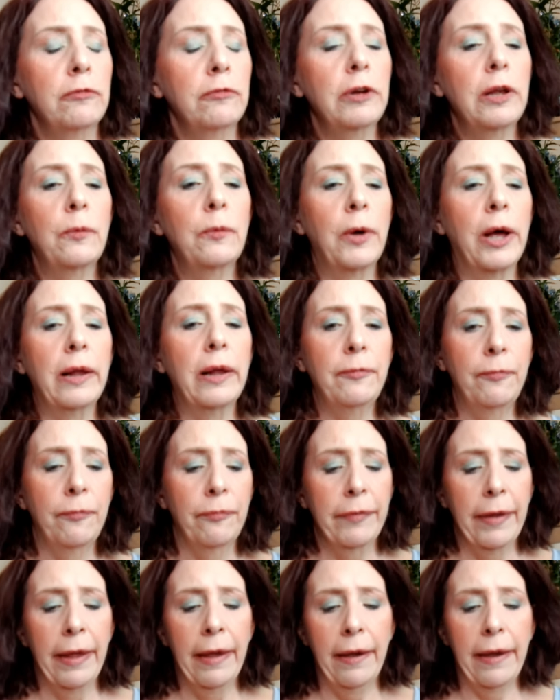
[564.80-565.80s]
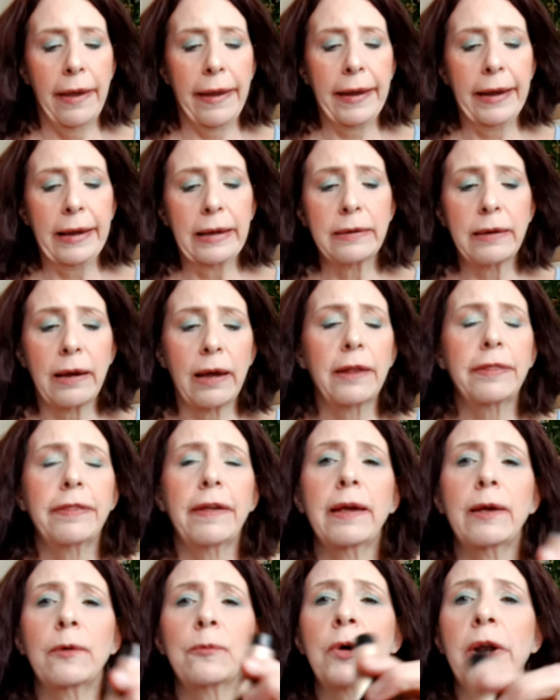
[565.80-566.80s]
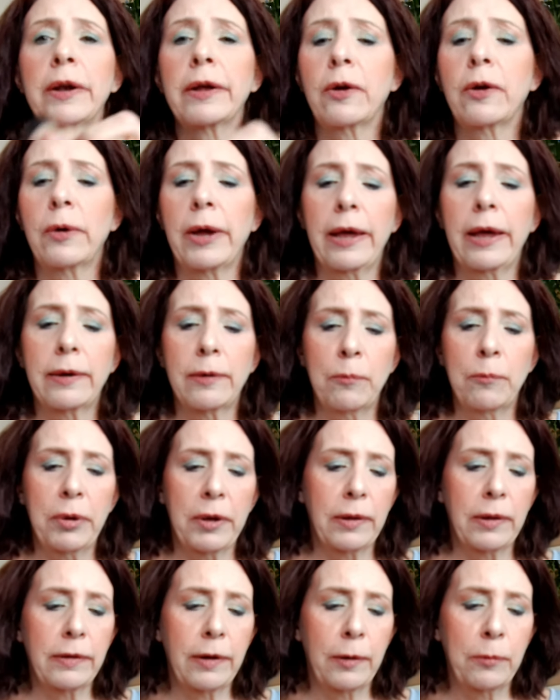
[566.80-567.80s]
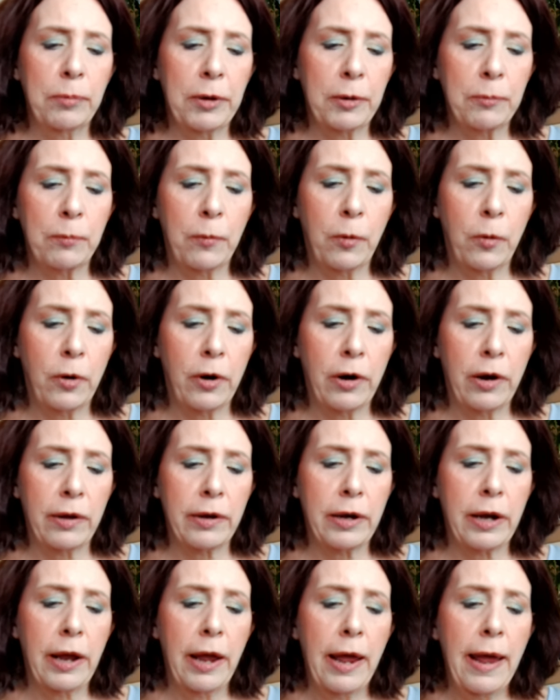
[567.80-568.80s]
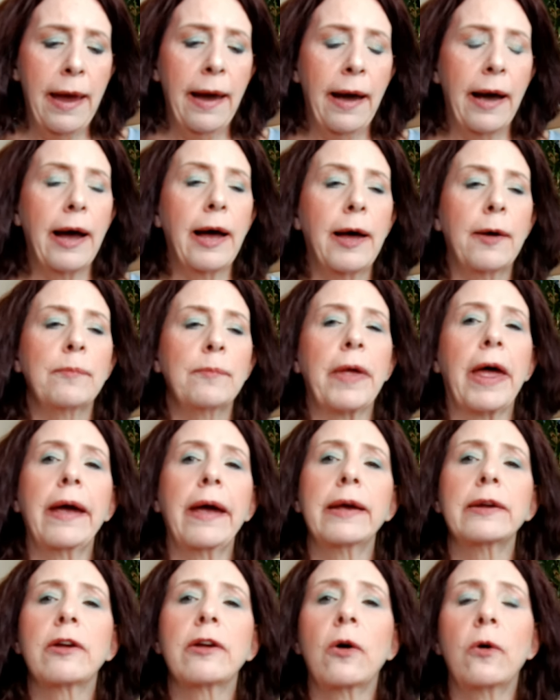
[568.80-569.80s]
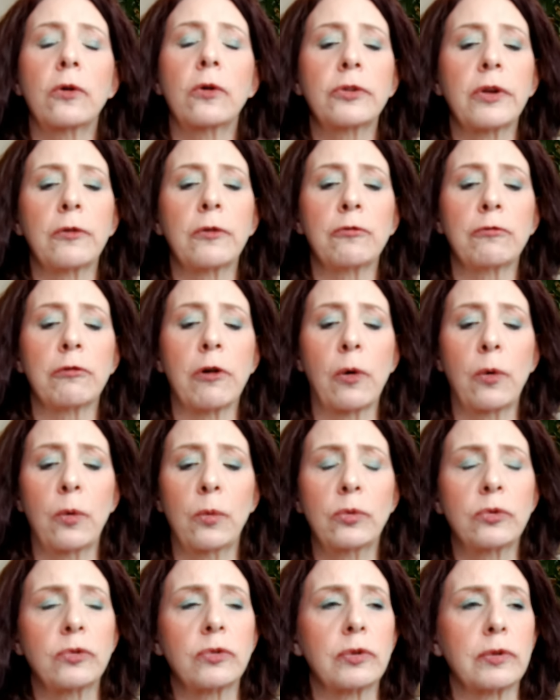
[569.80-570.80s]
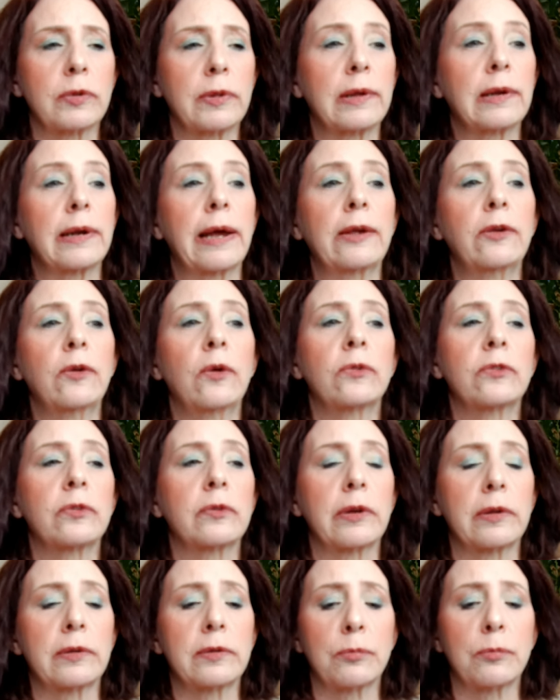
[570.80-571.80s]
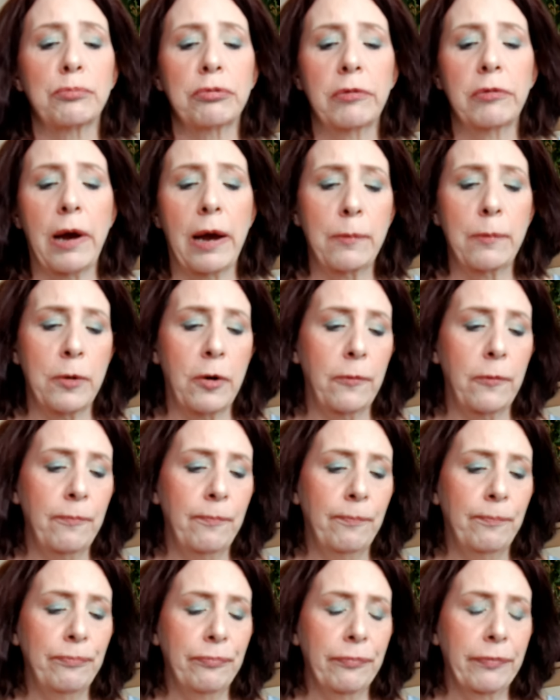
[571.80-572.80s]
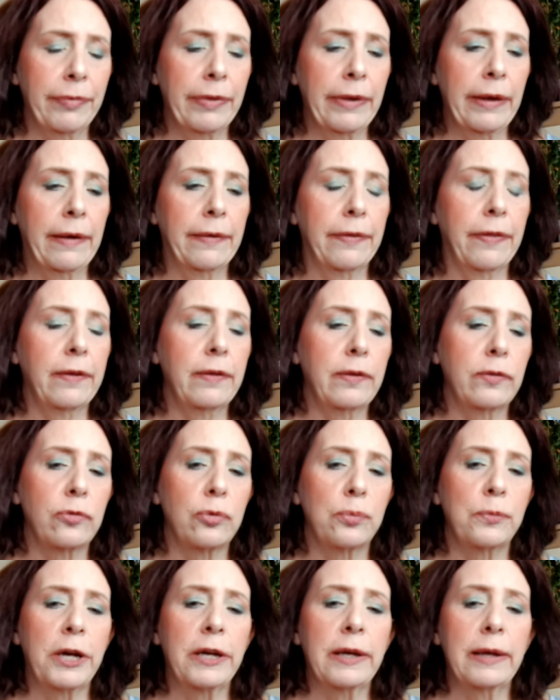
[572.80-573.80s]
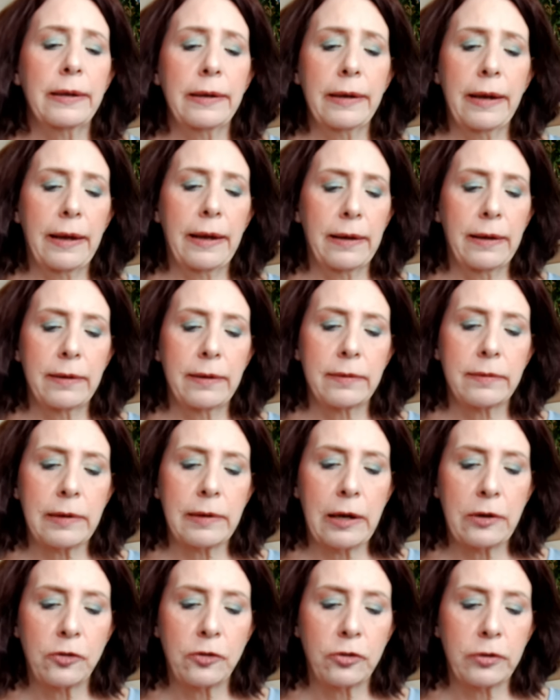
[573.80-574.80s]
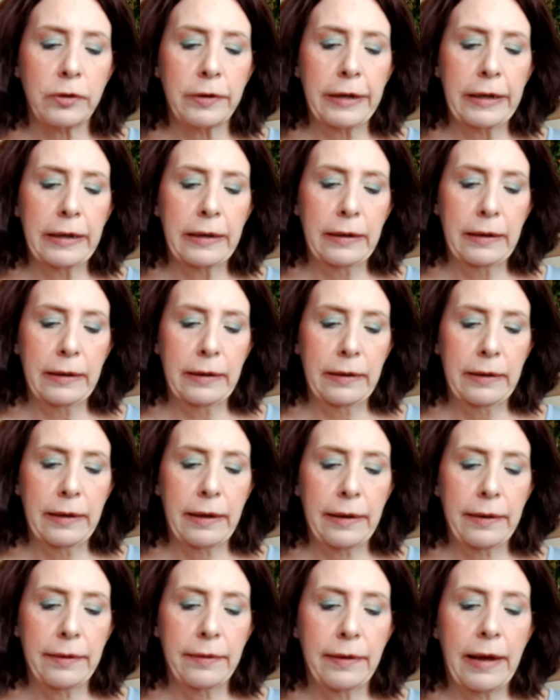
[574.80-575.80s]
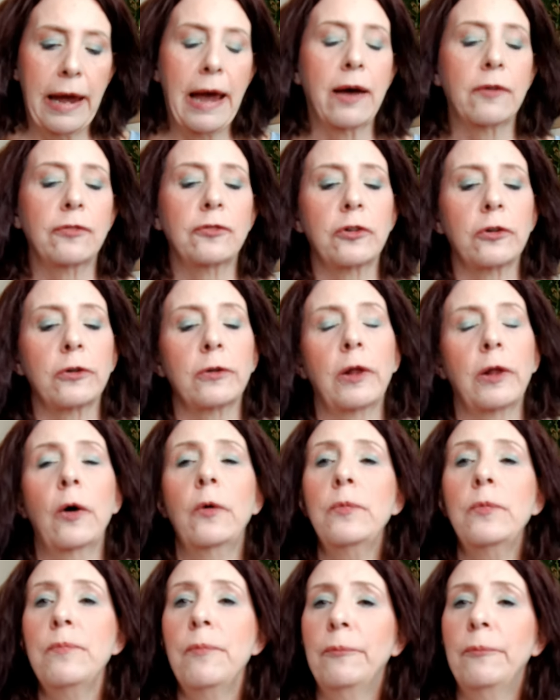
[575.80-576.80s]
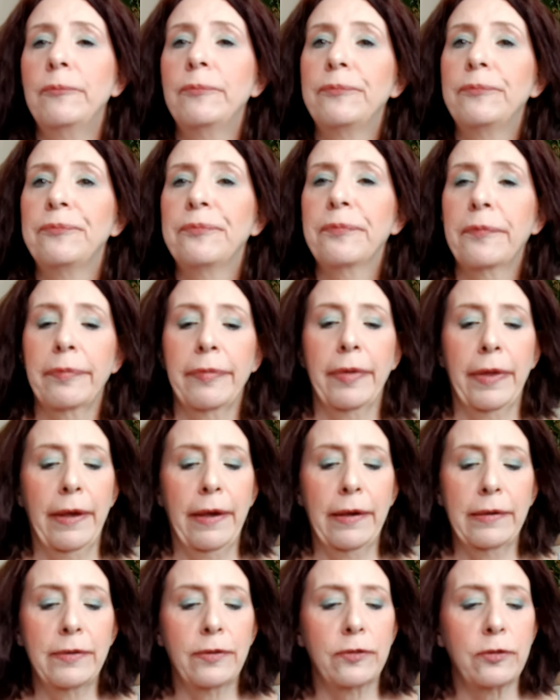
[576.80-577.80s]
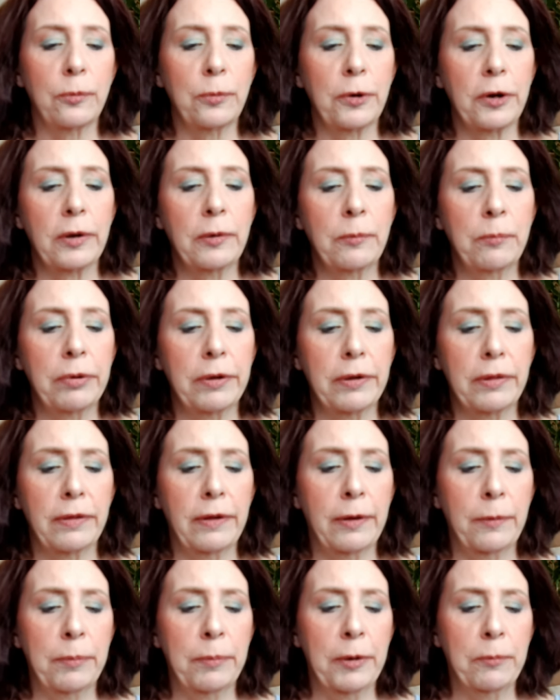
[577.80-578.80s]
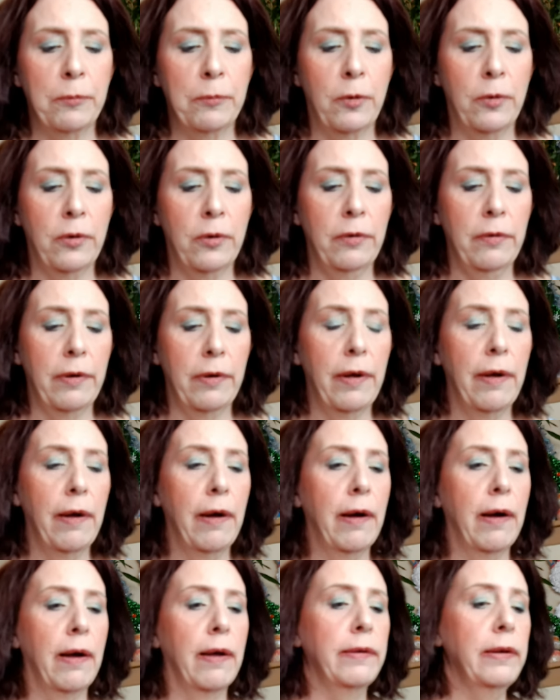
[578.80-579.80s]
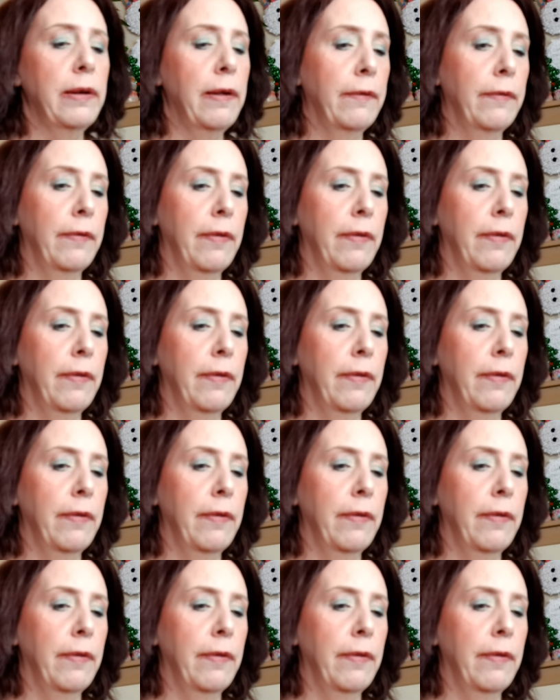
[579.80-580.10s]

Real well. And I think I want to go ahead and put a little bit more on. Um, I had Golden Rose that I used as a primer this one is actually Afterglow. And so we're going to put a little bit more on